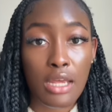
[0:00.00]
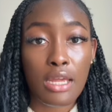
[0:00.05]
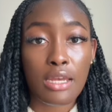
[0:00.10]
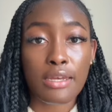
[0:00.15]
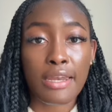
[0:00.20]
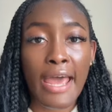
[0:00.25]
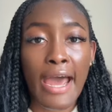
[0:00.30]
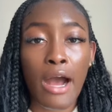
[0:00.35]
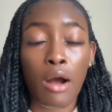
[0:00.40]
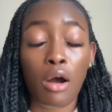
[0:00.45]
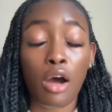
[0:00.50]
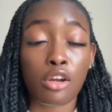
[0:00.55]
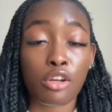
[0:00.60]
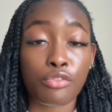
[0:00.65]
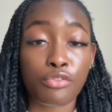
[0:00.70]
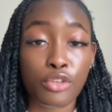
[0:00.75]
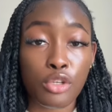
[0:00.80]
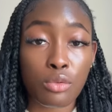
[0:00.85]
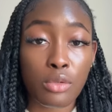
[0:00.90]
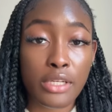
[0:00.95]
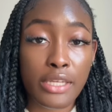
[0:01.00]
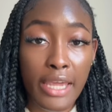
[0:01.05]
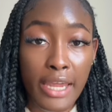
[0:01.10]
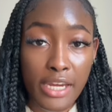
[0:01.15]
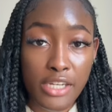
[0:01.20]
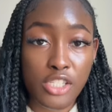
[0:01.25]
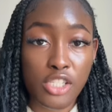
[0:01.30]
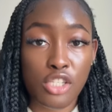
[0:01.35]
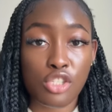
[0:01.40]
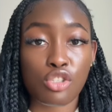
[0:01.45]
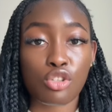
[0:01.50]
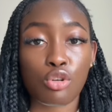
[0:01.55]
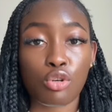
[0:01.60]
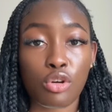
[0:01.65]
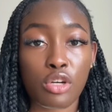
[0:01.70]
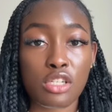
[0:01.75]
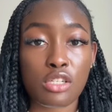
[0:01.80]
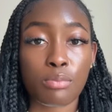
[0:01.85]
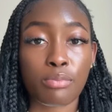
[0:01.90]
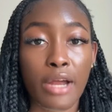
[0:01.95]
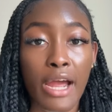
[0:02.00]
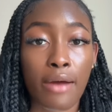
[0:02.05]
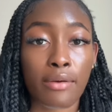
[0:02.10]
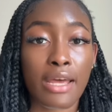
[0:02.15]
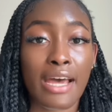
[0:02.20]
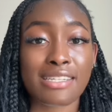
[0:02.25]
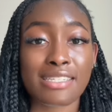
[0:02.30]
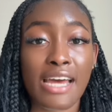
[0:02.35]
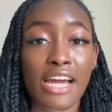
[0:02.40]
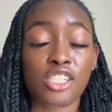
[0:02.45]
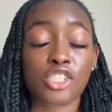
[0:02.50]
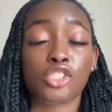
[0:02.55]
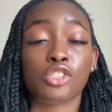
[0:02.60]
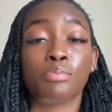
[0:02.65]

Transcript: Now, on a few occasions, Chris Brown has actually